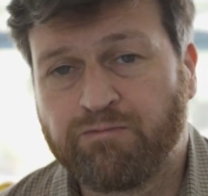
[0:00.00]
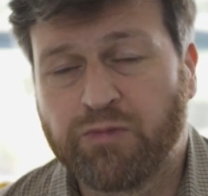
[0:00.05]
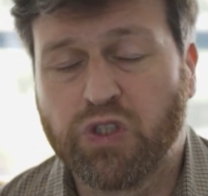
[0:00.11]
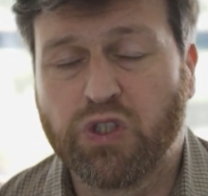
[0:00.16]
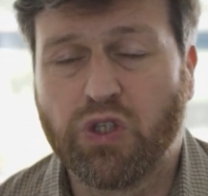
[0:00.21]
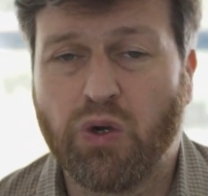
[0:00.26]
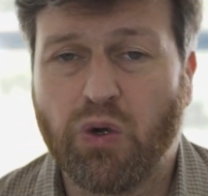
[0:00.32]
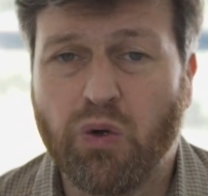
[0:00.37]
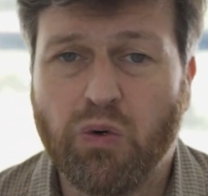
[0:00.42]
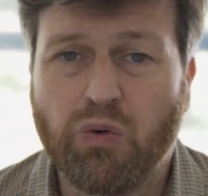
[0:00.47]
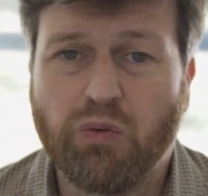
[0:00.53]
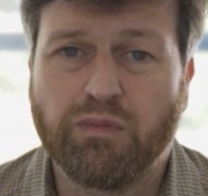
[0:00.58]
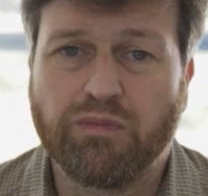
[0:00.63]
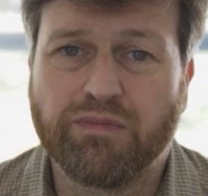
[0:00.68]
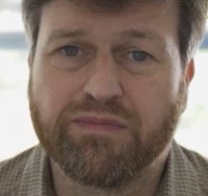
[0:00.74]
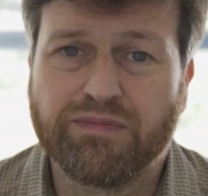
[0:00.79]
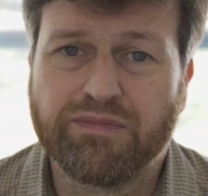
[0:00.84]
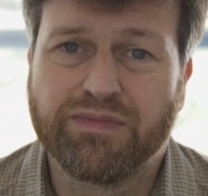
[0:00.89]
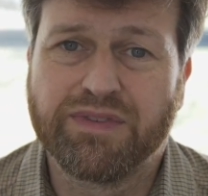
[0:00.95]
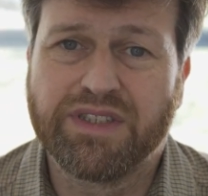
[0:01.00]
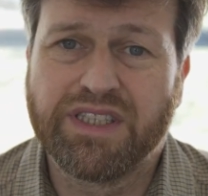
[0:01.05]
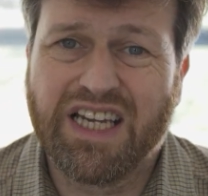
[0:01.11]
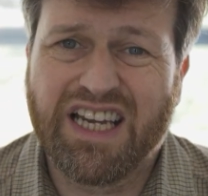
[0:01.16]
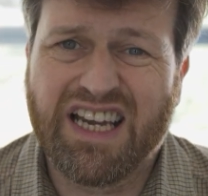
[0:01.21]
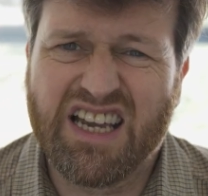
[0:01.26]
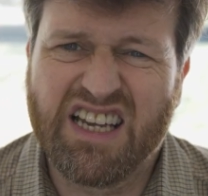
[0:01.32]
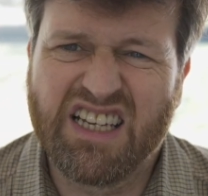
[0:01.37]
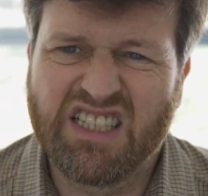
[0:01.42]
So
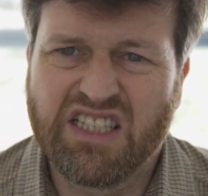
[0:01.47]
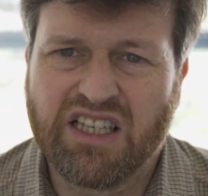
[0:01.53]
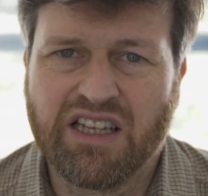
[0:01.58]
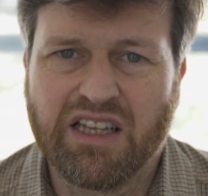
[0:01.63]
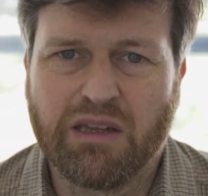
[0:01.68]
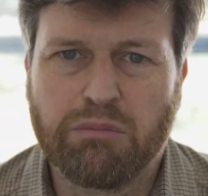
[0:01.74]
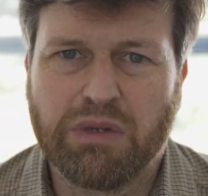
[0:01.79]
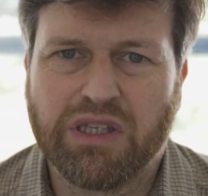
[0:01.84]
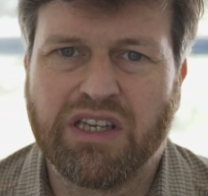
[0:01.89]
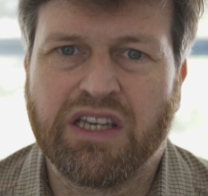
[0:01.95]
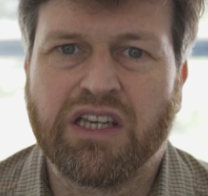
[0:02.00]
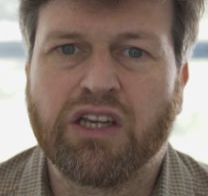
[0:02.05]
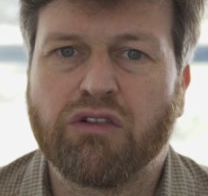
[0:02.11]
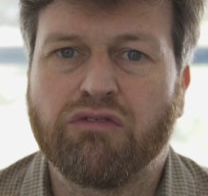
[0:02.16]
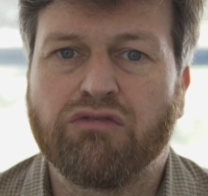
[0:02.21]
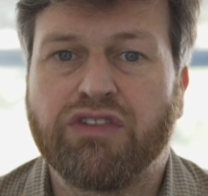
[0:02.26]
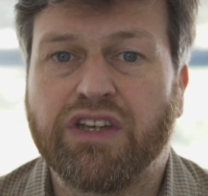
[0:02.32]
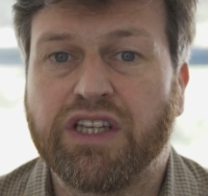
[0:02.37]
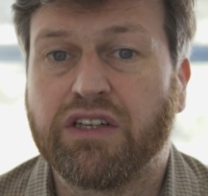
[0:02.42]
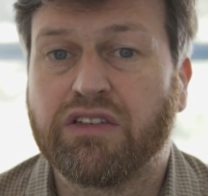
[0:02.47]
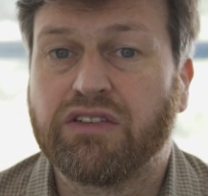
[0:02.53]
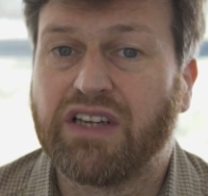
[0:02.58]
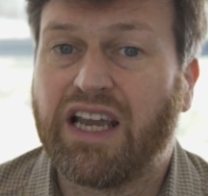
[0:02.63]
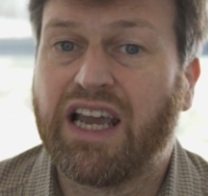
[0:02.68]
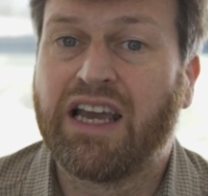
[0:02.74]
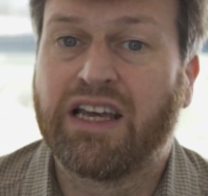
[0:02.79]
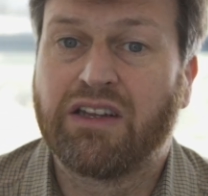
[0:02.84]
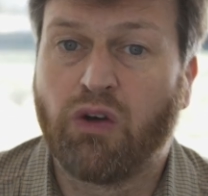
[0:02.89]
yeah, it's a little bit
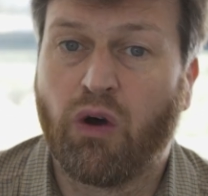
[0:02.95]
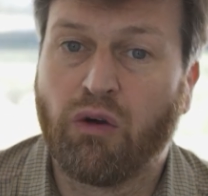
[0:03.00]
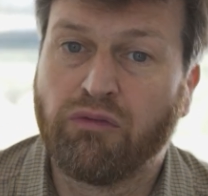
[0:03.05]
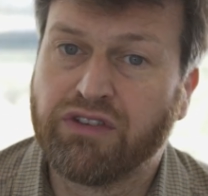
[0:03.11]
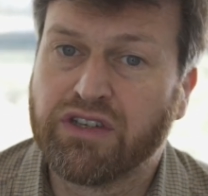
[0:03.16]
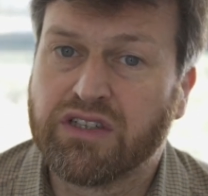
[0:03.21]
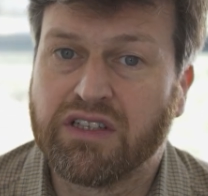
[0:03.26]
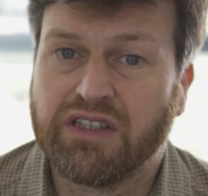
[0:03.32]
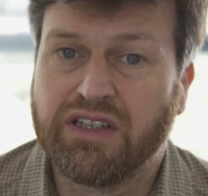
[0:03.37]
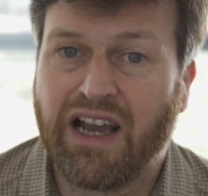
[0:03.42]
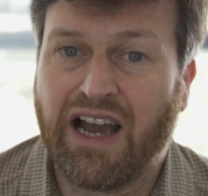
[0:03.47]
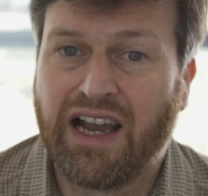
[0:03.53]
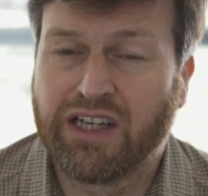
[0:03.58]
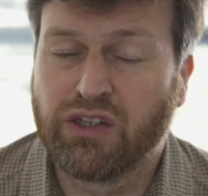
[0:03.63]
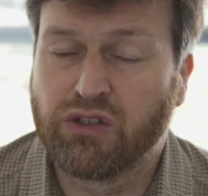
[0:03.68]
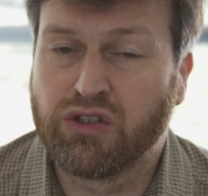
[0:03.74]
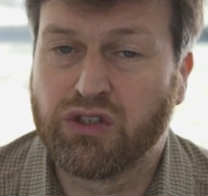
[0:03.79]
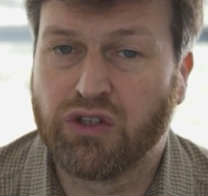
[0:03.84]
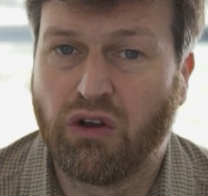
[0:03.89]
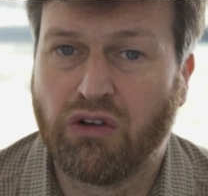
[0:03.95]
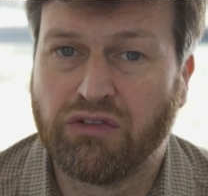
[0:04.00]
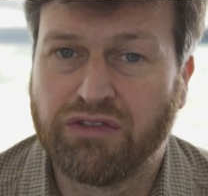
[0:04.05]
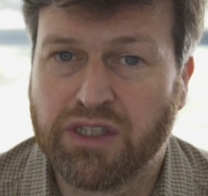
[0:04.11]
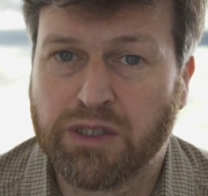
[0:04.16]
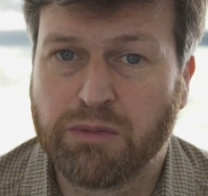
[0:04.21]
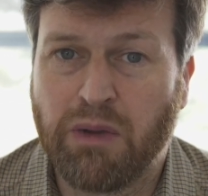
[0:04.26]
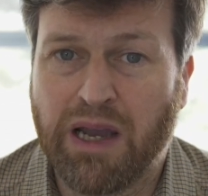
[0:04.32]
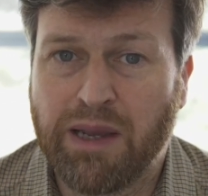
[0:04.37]
inconvenient, and obviously I could
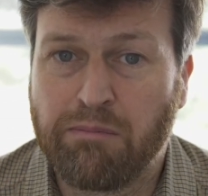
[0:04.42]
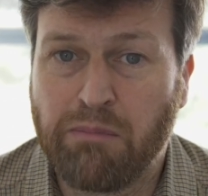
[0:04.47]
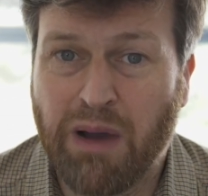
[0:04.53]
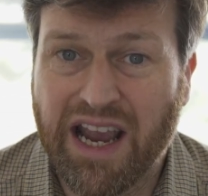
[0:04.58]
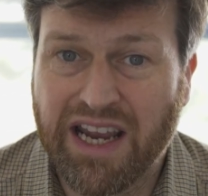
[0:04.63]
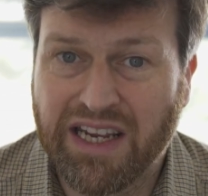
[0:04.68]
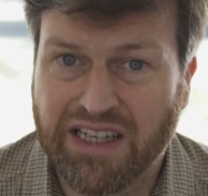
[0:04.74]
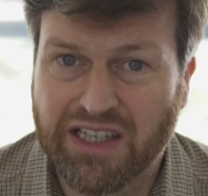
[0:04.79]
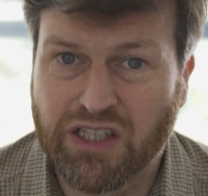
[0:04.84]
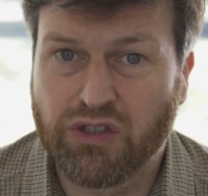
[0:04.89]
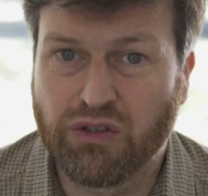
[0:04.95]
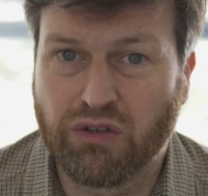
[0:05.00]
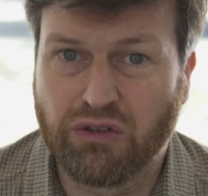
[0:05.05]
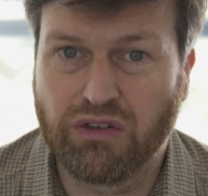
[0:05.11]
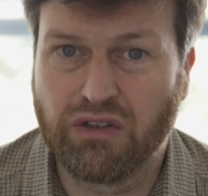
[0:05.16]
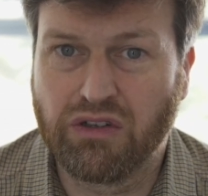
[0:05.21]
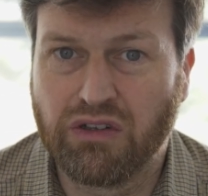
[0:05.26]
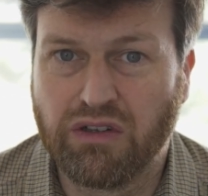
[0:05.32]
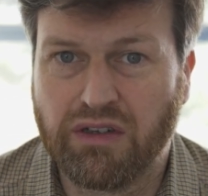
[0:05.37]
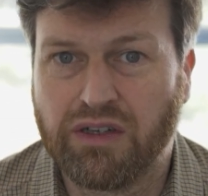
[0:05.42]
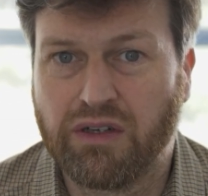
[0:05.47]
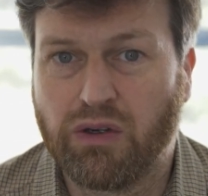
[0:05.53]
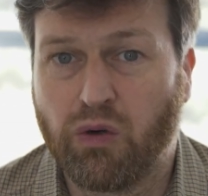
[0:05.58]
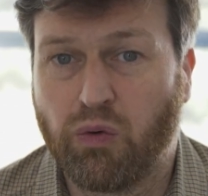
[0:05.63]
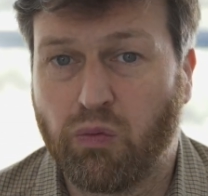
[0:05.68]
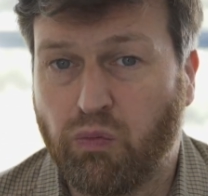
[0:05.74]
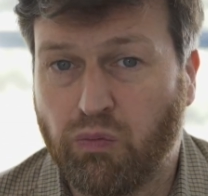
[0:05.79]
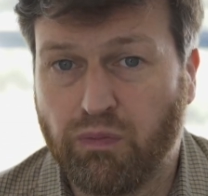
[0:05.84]
solve this by buying an external
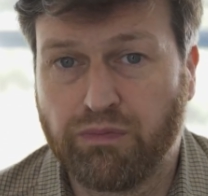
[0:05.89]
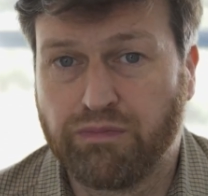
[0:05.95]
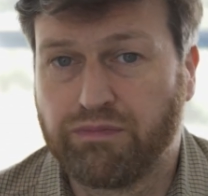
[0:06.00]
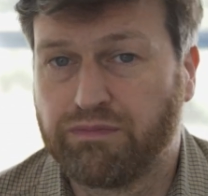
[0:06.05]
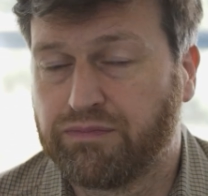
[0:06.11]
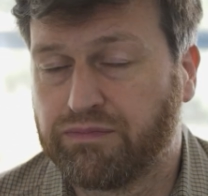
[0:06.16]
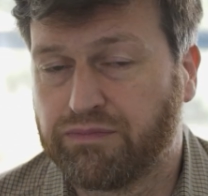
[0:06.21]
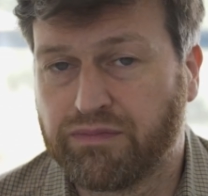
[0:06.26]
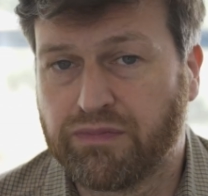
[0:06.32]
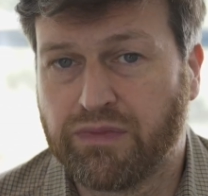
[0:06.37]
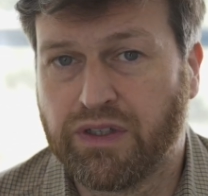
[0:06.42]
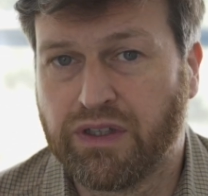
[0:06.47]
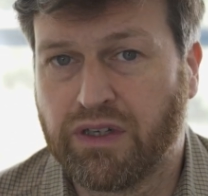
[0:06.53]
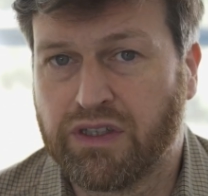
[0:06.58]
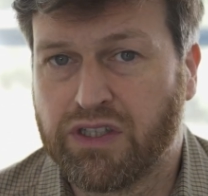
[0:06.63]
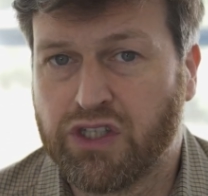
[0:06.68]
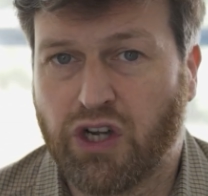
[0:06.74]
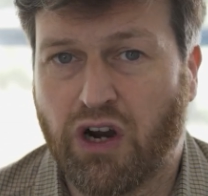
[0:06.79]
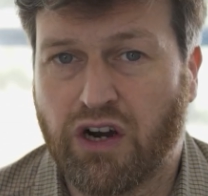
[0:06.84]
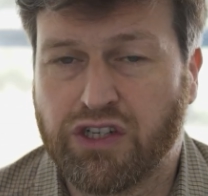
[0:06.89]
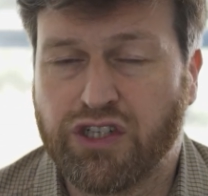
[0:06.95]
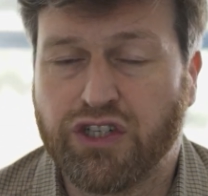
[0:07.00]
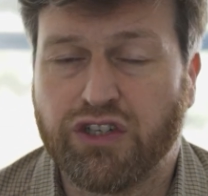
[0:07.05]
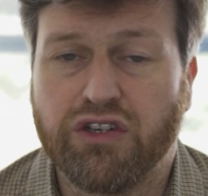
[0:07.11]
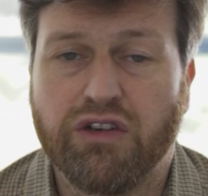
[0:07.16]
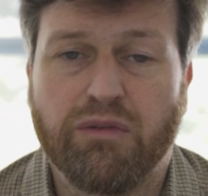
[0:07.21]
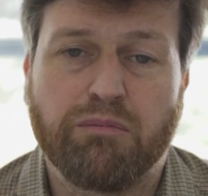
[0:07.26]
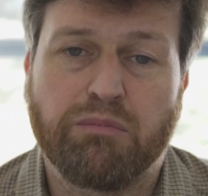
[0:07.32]

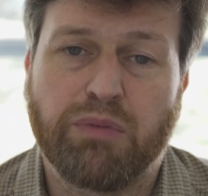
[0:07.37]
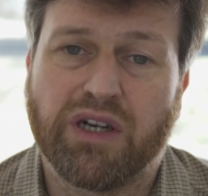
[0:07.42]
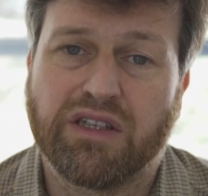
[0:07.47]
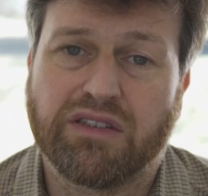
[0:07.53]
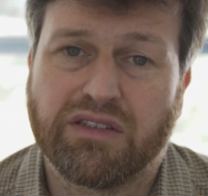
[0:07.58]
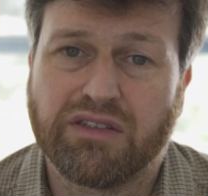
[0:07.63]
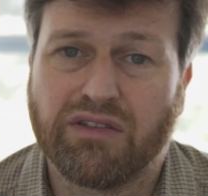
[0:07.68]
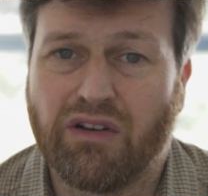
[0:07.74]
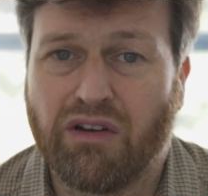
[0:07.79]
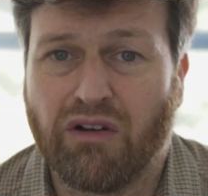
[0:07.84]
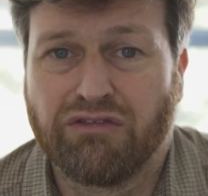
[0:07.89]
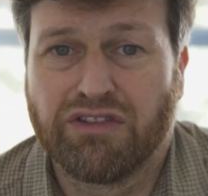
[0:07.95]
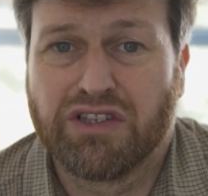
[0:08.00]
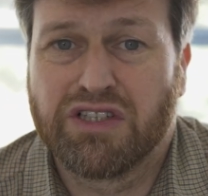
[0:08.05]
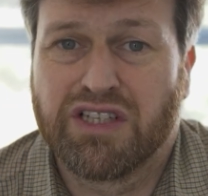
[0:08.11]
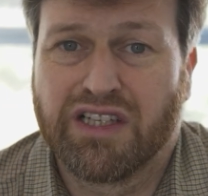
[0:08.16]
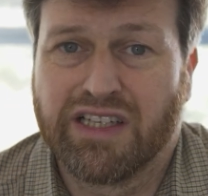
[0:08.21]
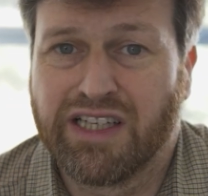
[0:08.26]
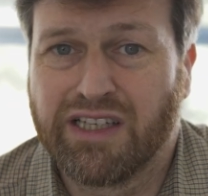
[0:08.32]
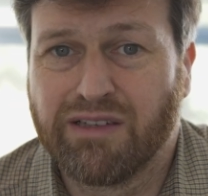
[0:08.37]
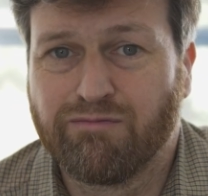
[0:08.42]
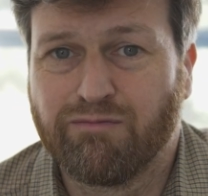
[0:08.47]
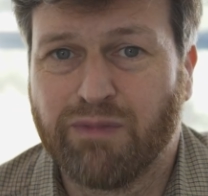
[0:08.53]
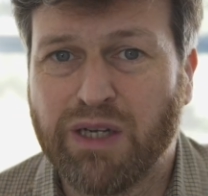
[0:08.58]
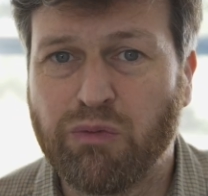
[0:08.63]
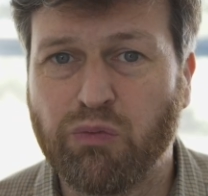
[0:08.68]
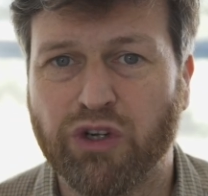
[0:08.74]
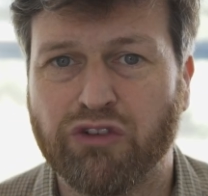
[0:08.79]
charger, but obviously
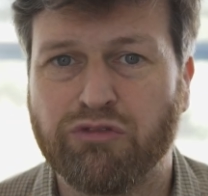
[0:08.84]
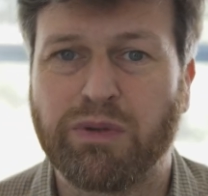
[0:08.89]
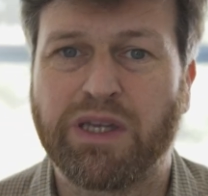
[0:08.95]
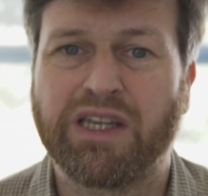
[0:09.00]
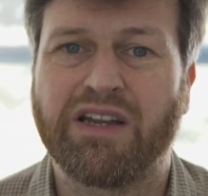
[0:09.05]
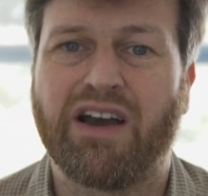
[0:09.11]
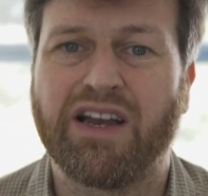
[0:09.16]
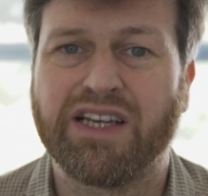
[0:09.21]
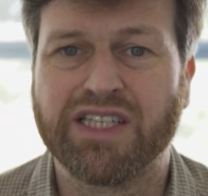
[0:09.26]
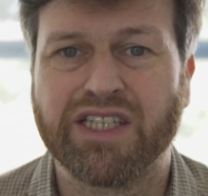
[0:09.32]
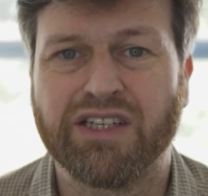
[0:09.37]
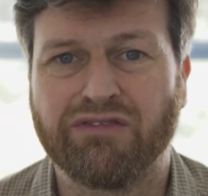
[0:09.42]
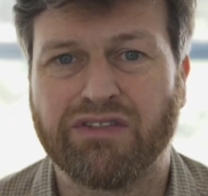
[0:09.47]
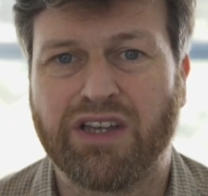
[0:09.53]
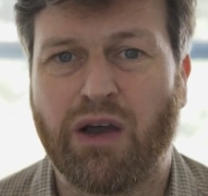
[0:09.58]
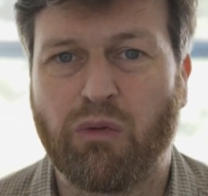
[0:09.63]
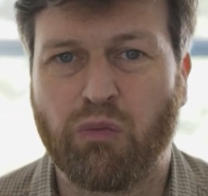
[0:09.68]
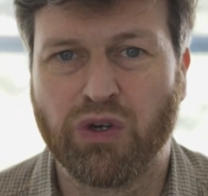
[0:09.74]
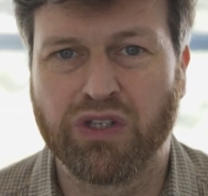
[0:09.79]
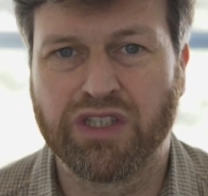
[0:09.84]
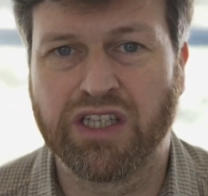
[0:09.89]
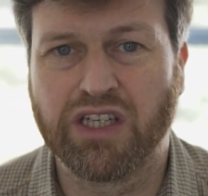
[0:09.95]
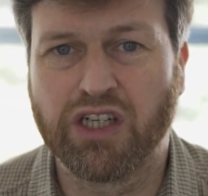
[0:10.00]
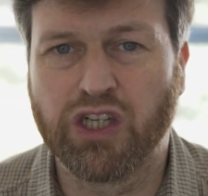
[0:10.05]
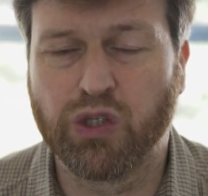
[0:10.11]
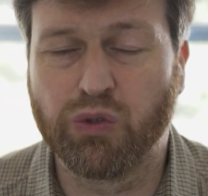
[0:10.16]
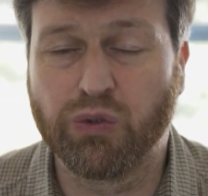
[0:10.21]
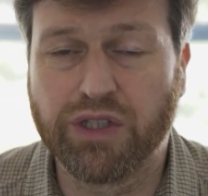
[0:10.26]
it would have been nice if that was
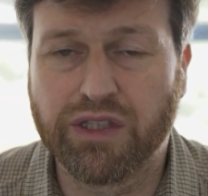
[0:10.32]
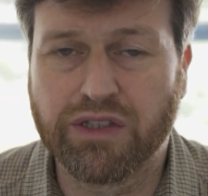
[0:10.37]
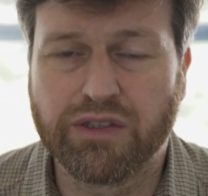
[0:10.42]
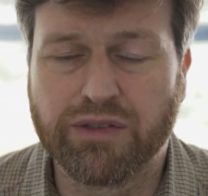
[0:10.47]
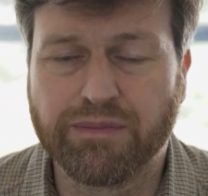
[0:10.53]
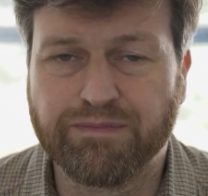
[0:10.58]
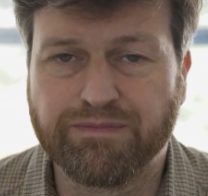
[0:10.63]
included.